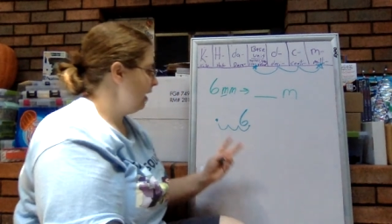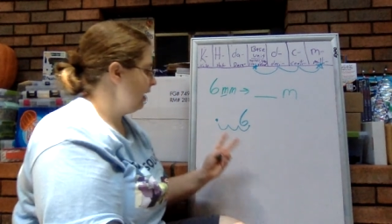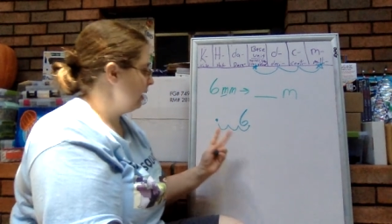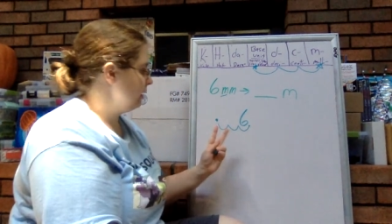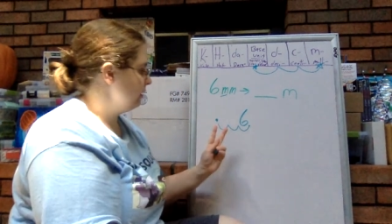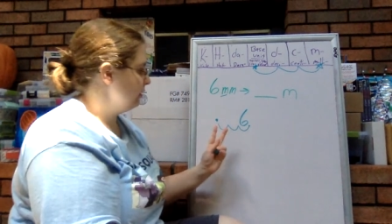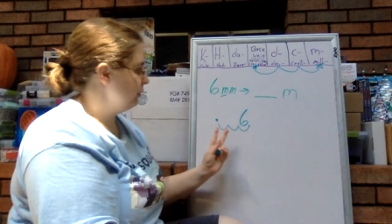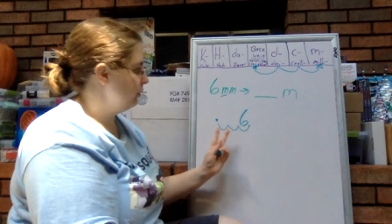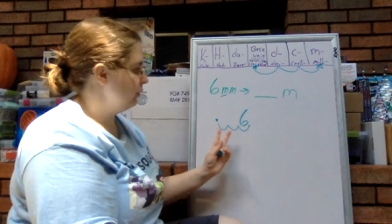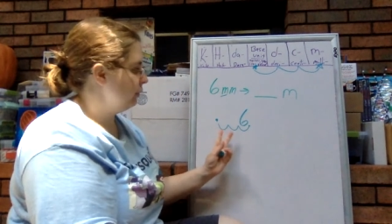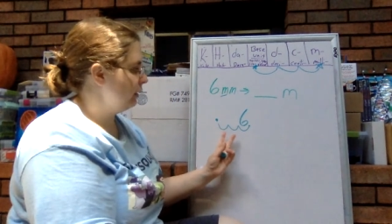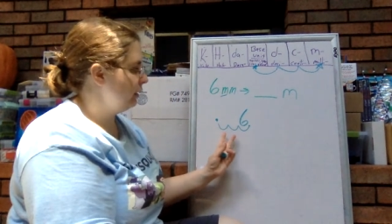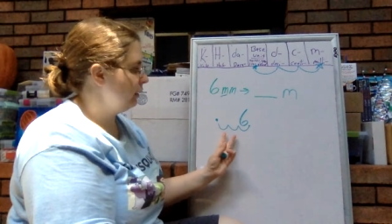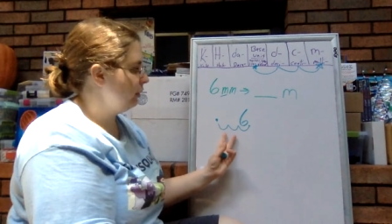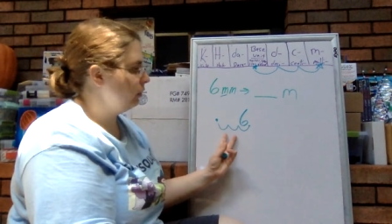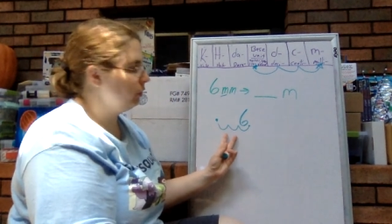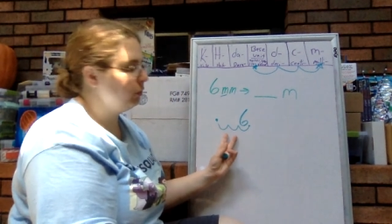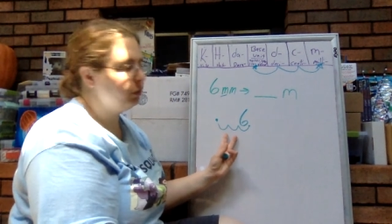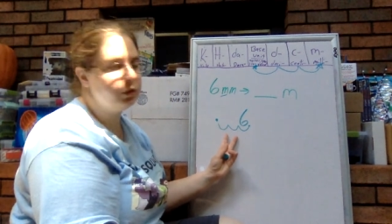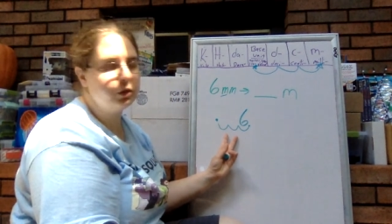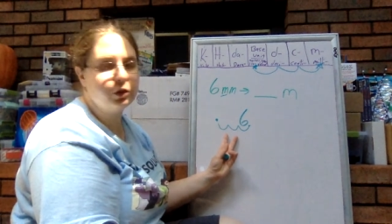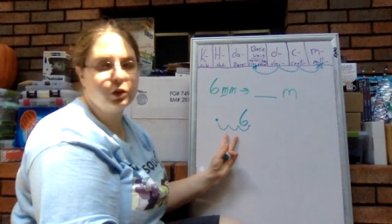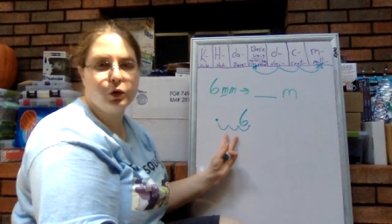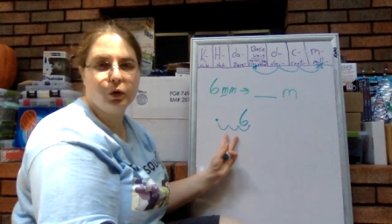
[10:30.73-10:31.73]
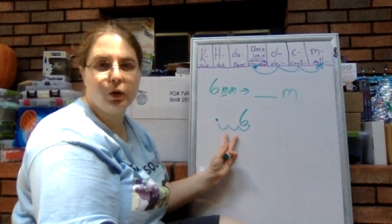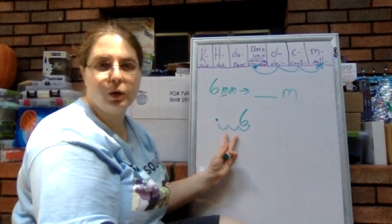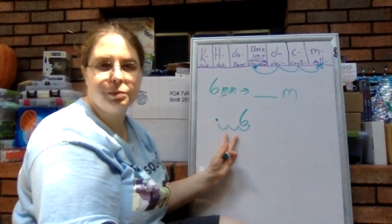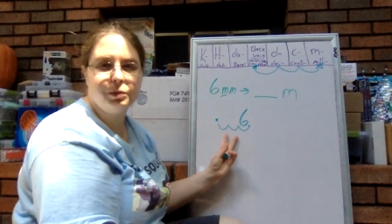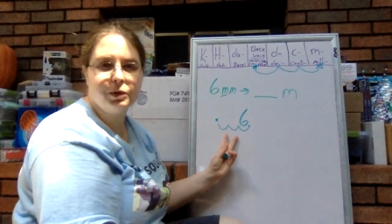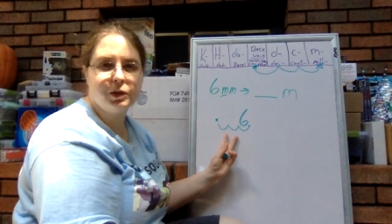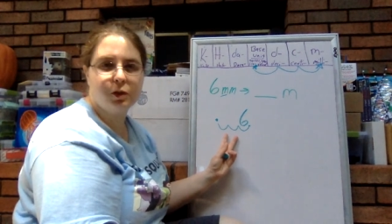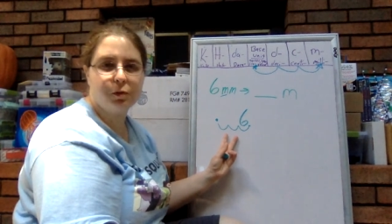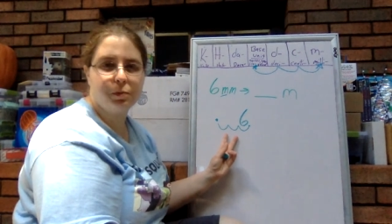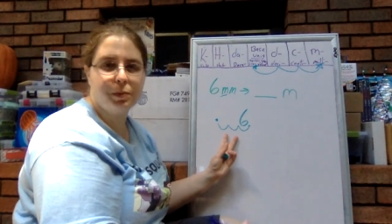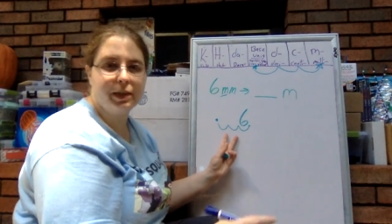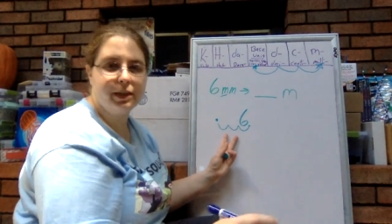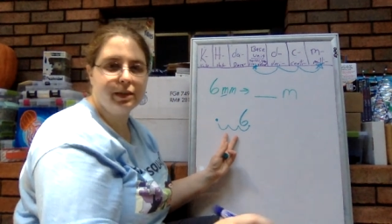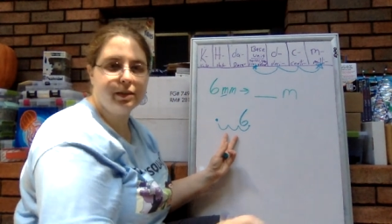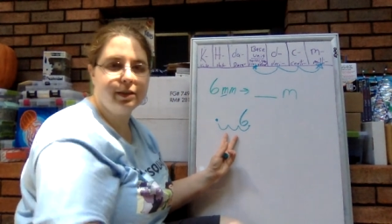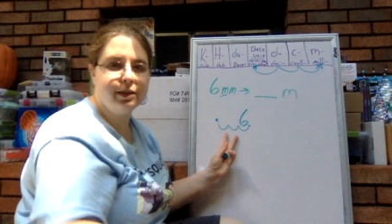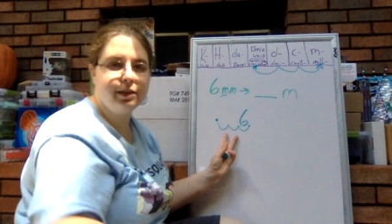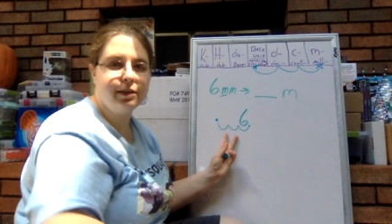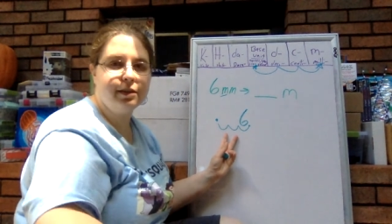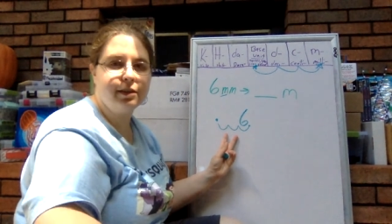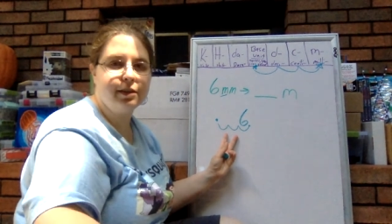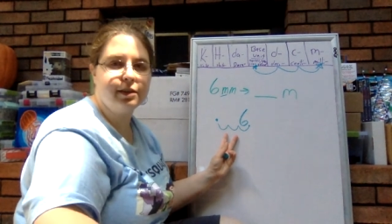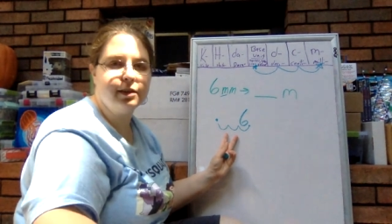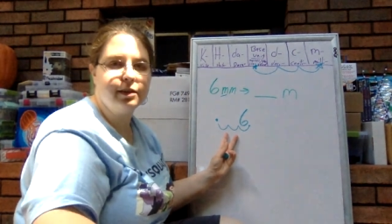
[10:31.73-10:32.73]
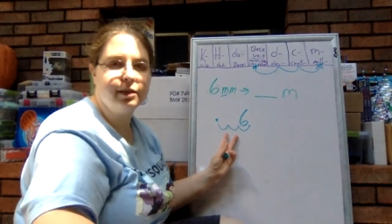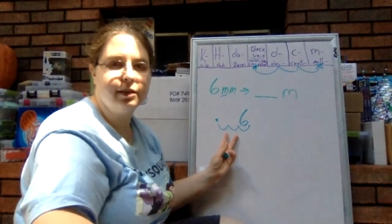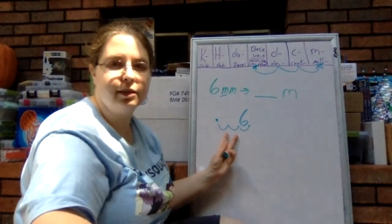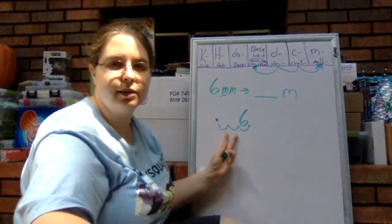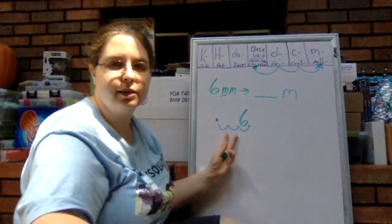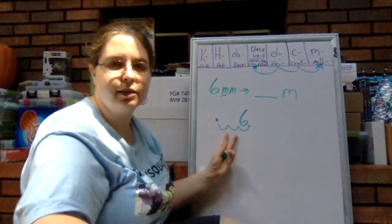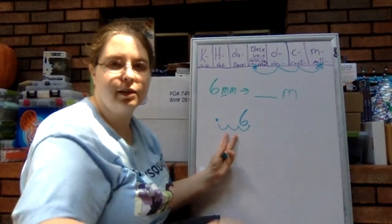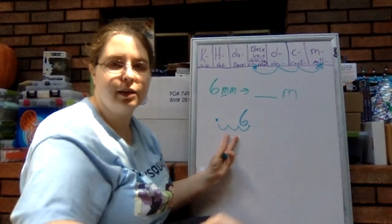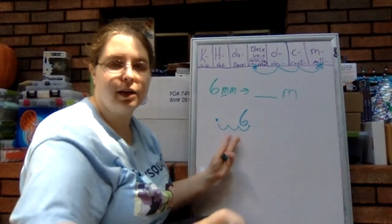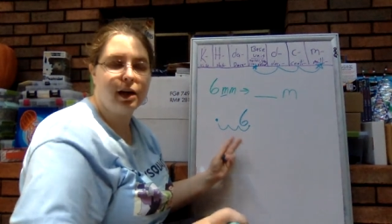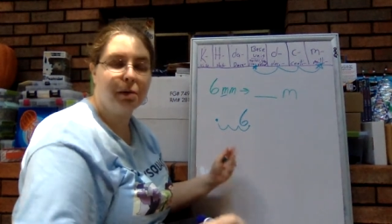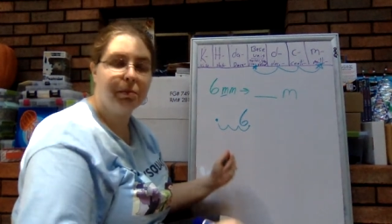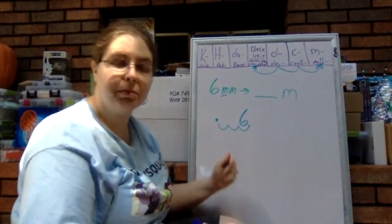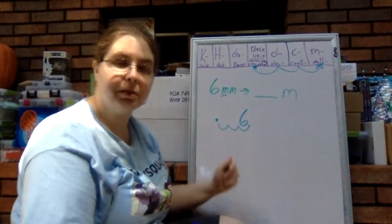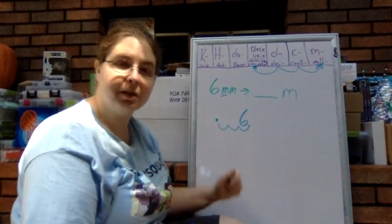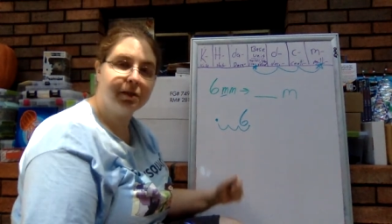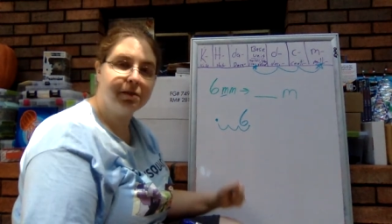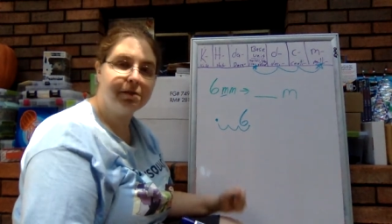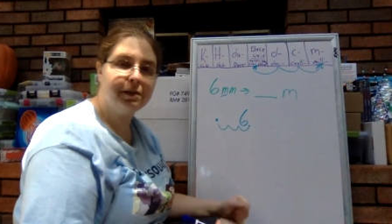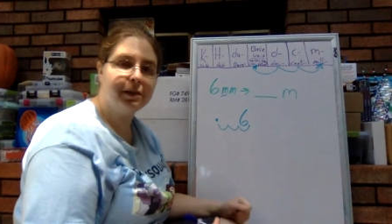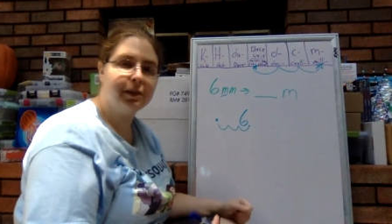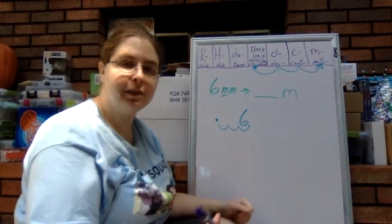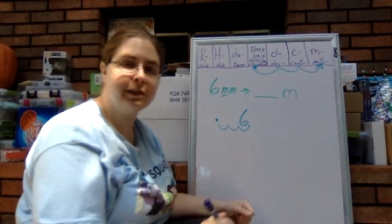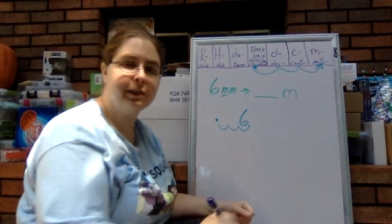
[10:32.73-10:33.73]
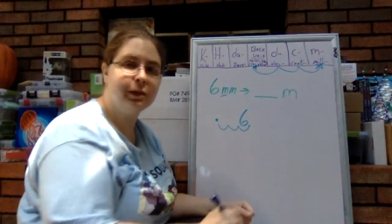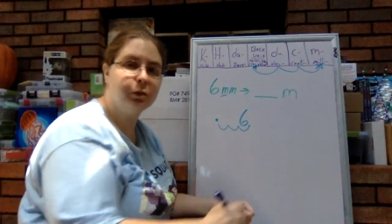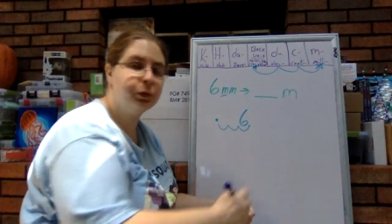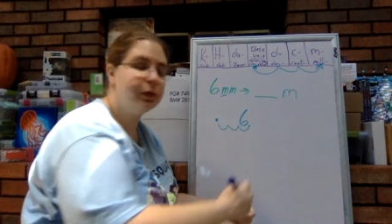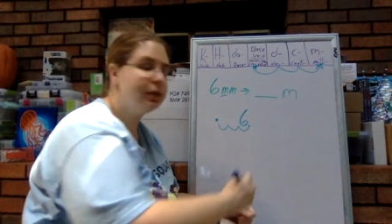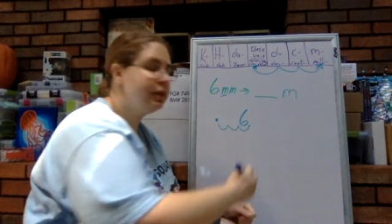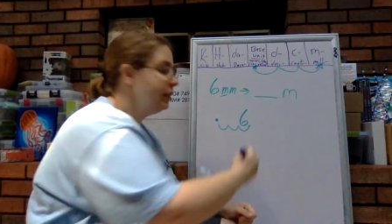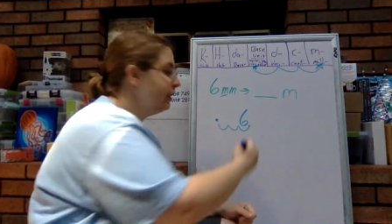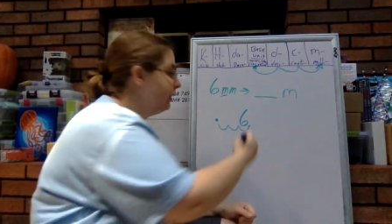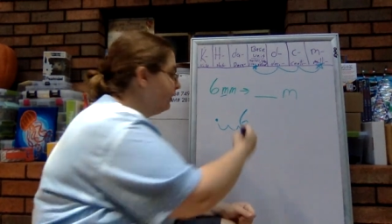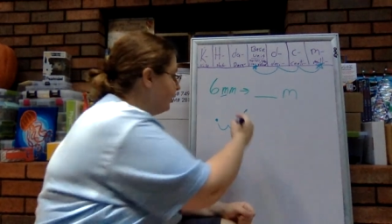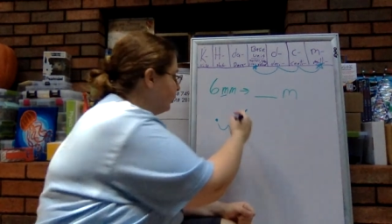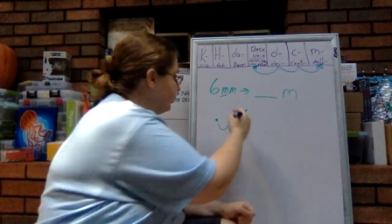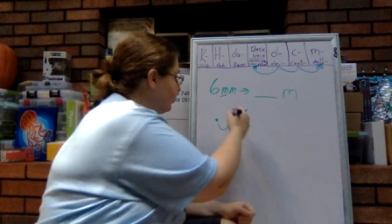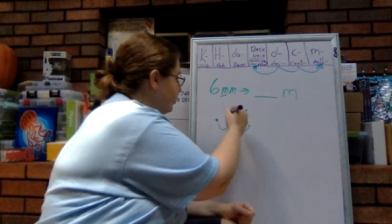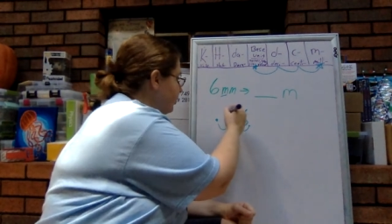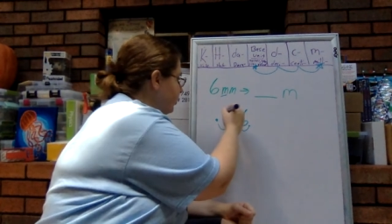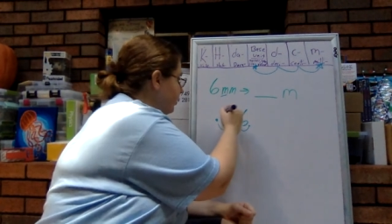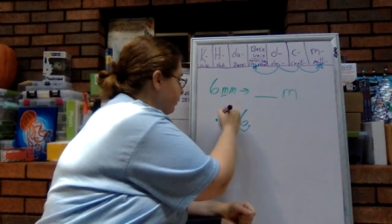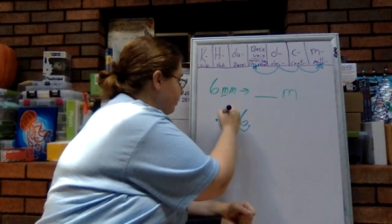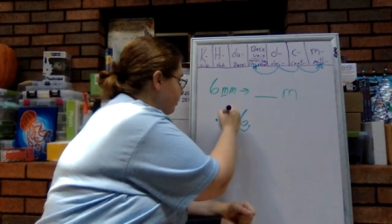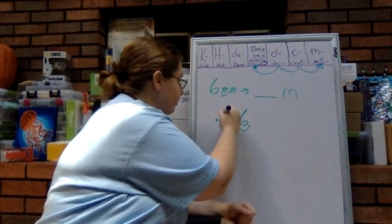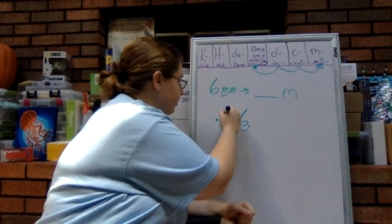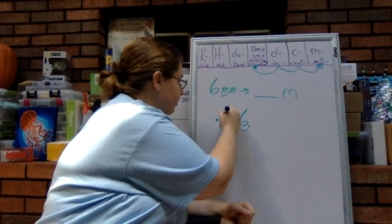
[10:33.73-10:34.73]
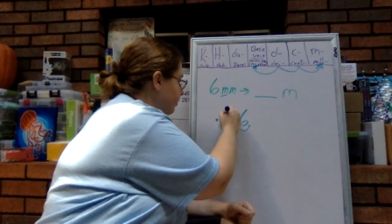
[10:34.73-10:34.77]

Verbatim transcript: And you see those two empty spaces? I'm going to fill it in with zeros.